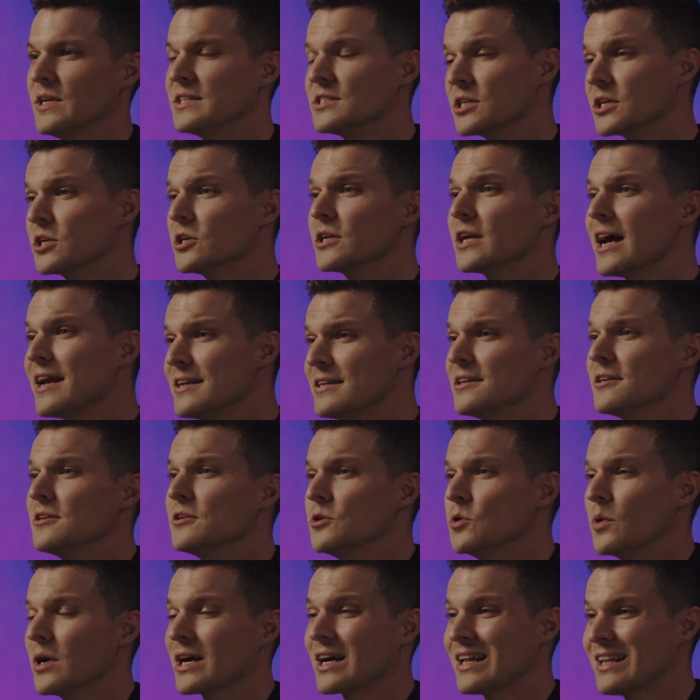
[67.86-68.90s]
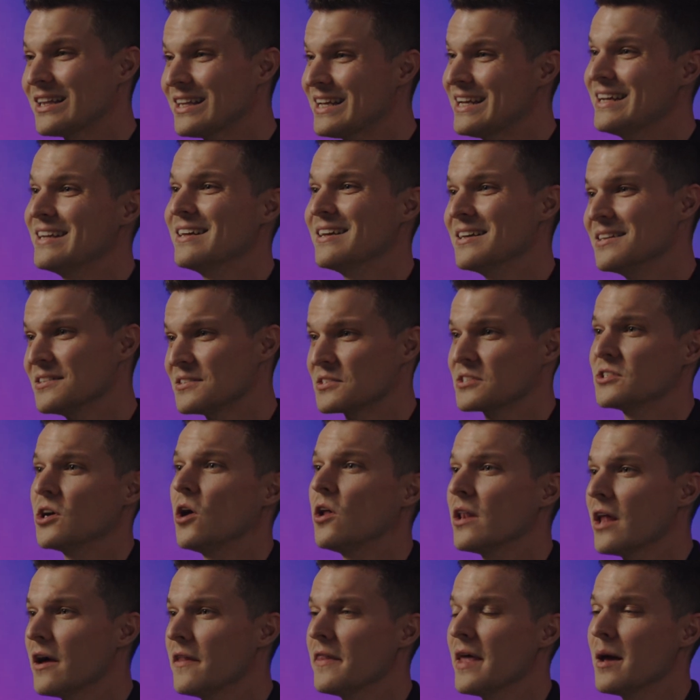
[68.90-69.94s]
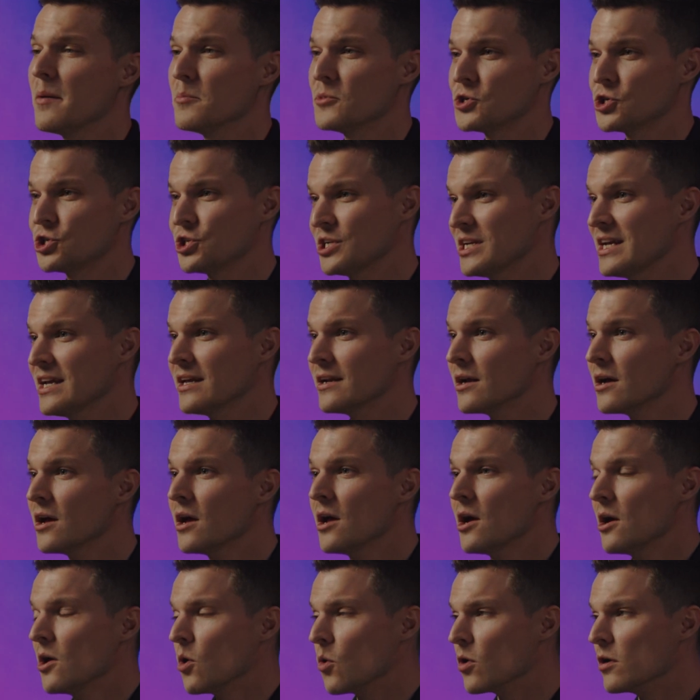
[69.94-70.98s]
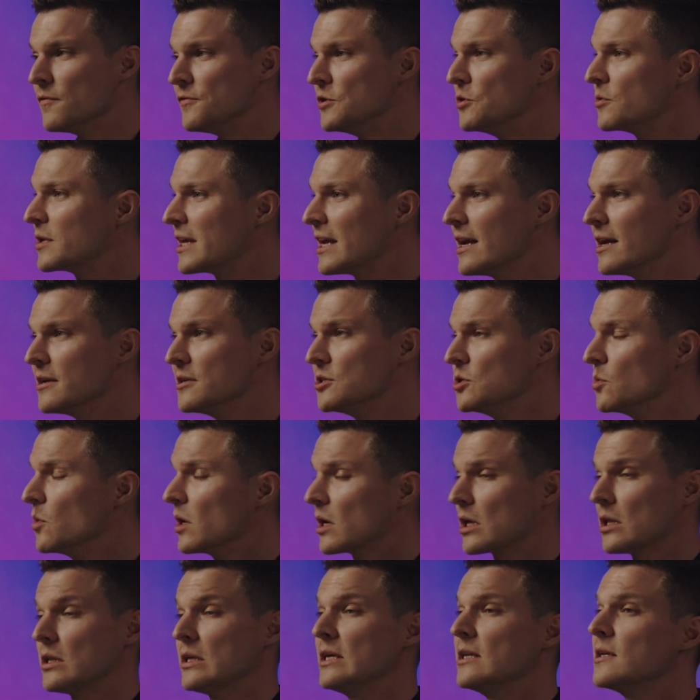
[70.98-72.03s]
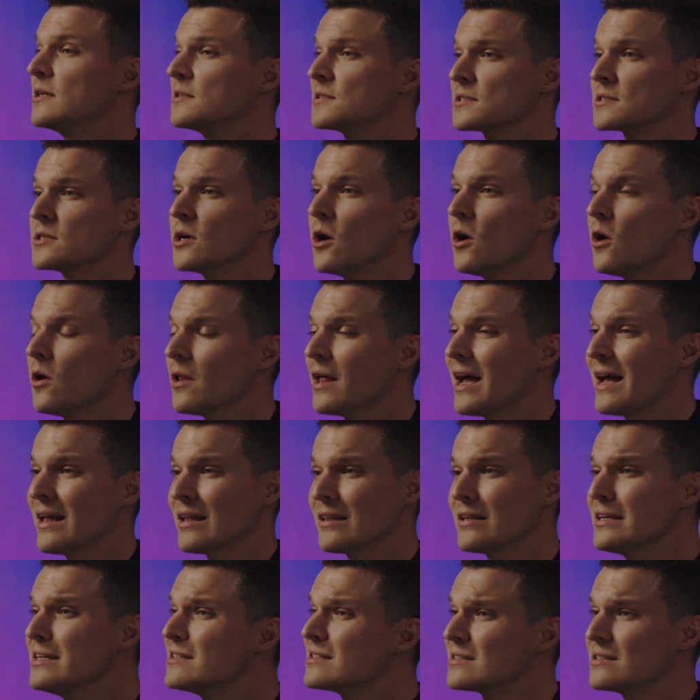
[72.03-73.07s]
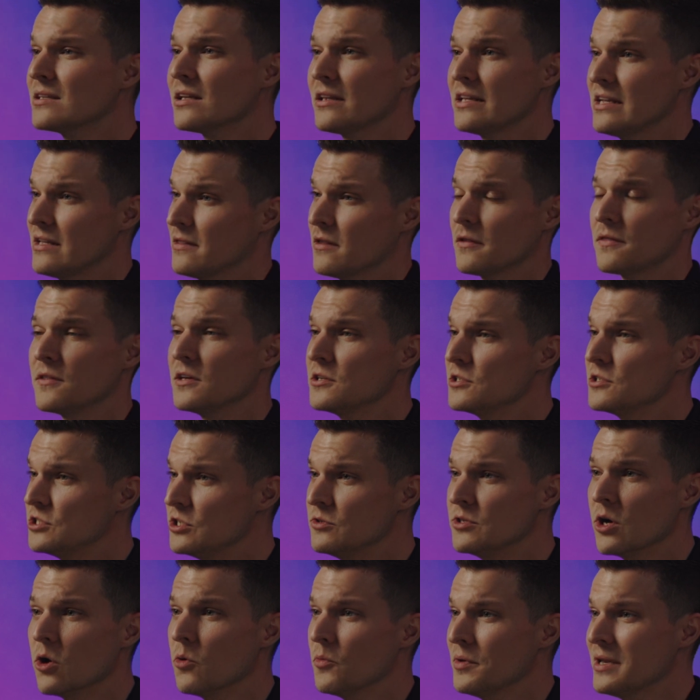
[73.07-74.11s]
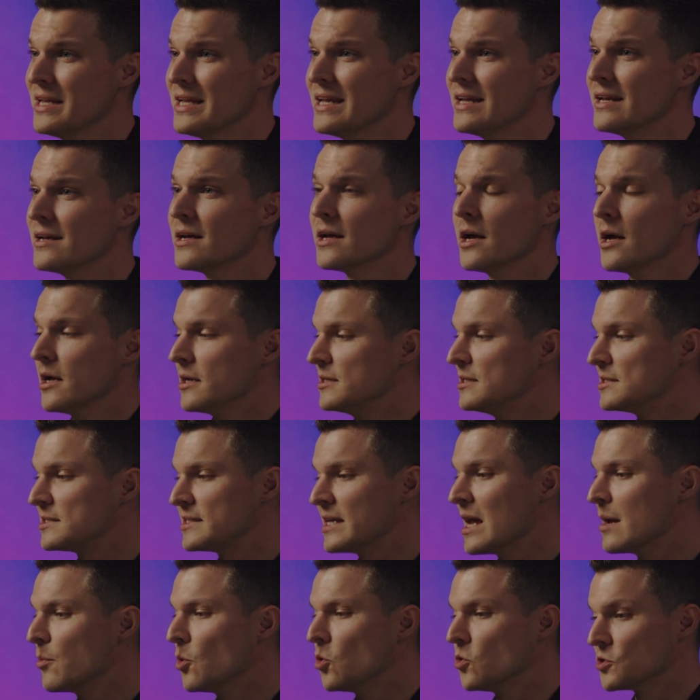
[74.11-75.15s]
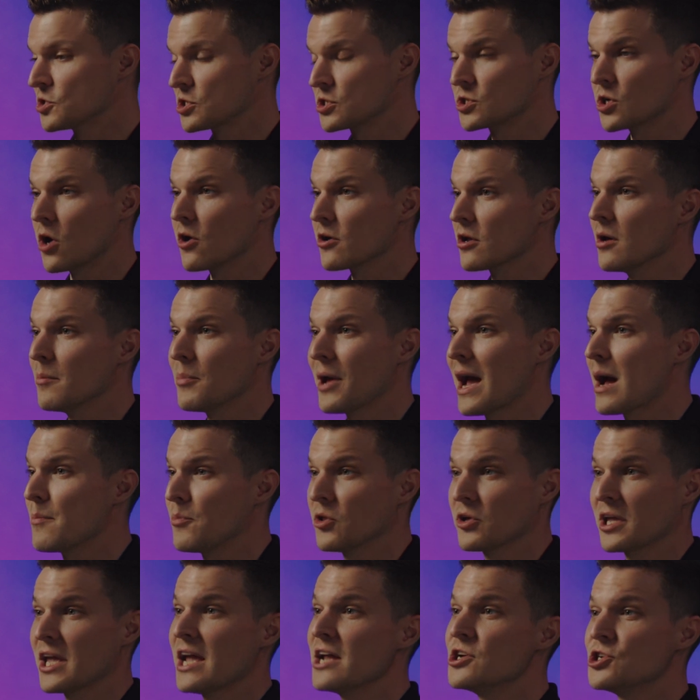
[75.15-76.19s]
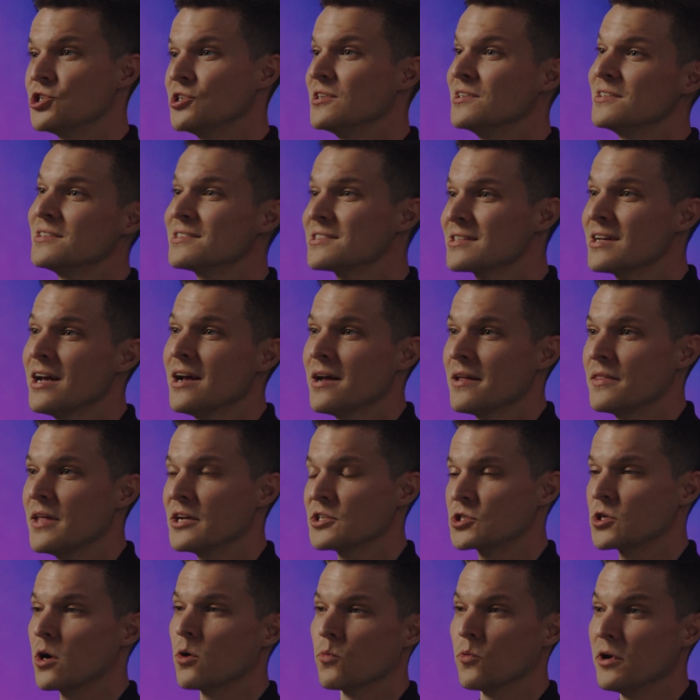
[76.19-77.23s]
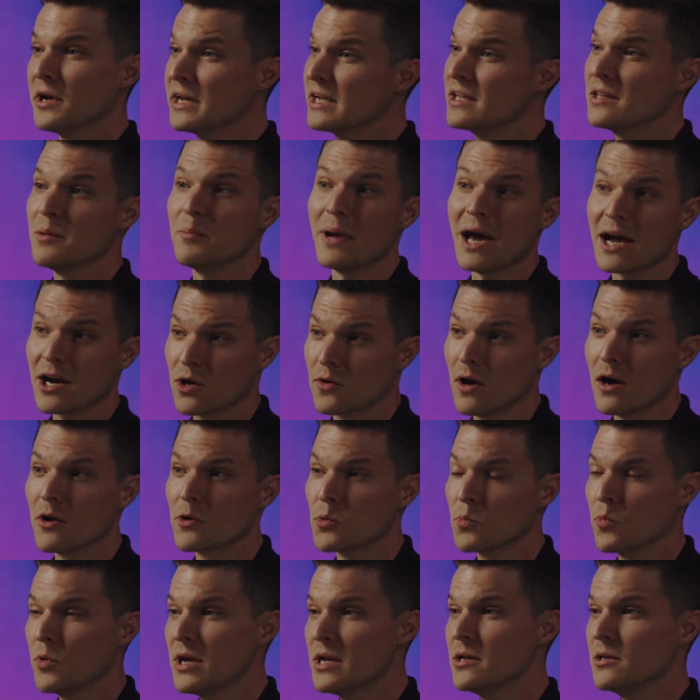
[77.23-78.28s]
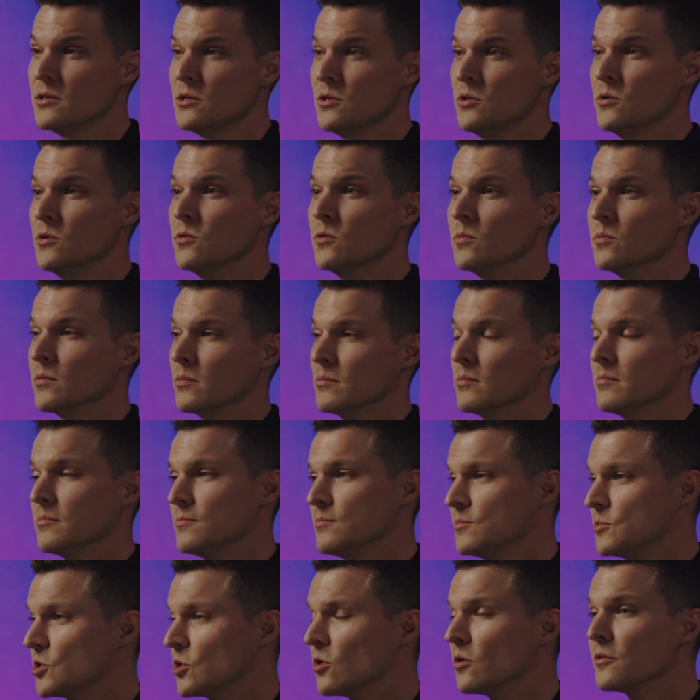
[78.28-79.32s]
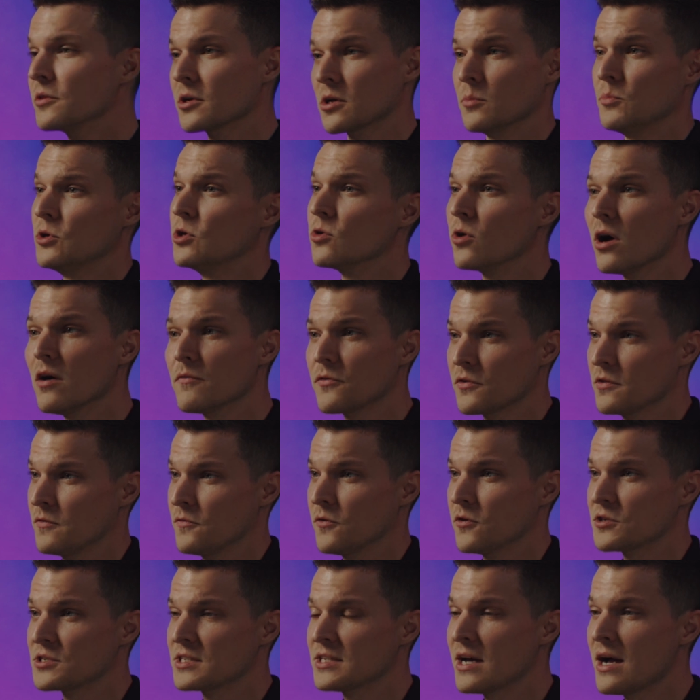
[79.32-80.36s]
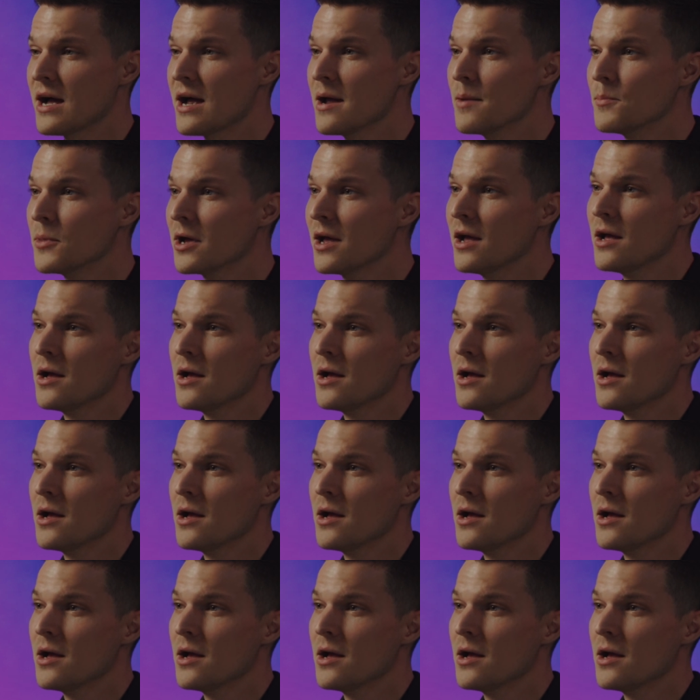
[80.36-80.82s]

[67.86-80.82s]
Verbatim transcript: it's a good idea to do a clean install on that machine. Or if you can't do a clean install, at least delete the things you don't need, disable startup applications that start running in the background when you turn the computer on for the first time.